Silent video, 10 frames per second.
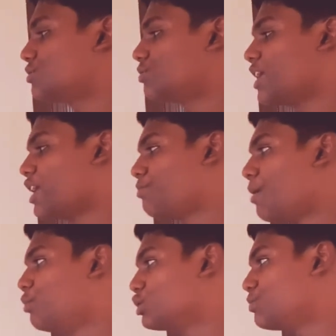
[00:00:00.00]
air
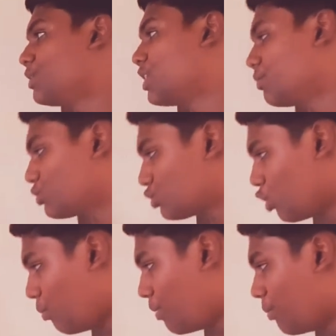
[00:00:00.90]
bubbles become
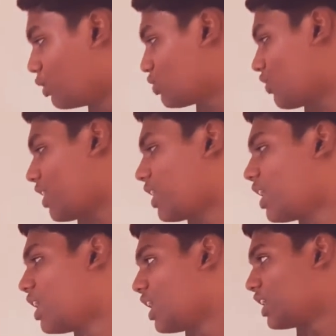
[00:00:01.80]
soap bubbles when
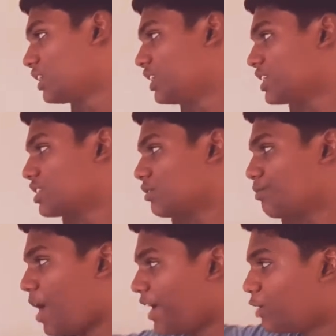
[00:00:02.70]

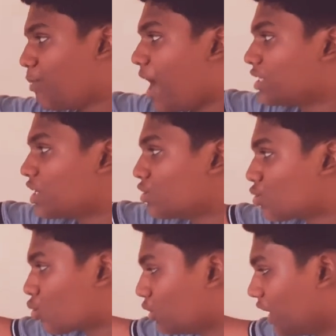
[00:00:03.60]
it passes
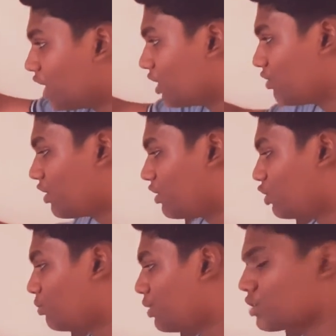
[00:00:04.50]
through the delivery
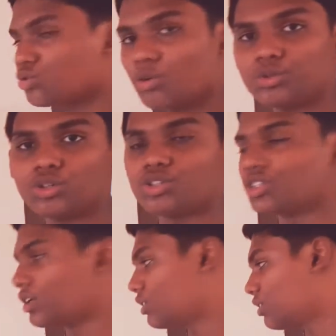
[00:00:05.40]
tube, the soap
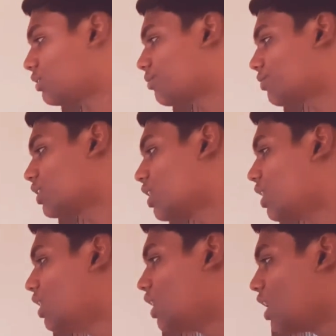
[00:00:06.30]
solution.
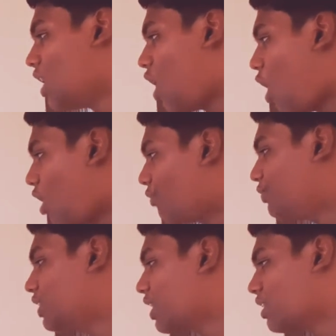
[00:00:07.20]

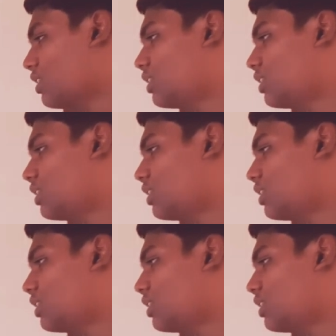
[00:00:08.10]
After